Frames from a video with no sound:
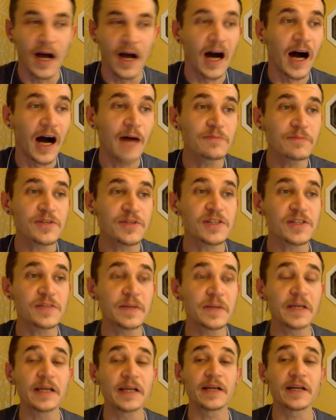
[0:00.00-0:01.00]
I'm just
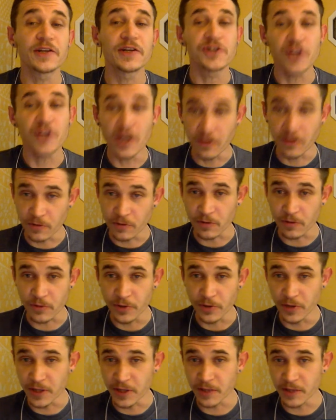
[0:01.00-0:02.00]
speaking in general.
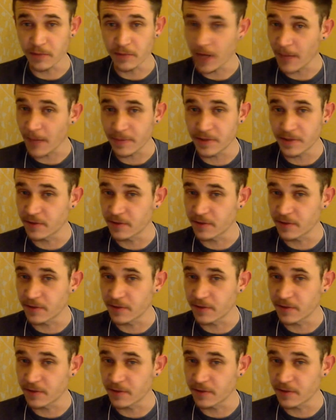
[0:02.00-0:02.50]
You look at what happened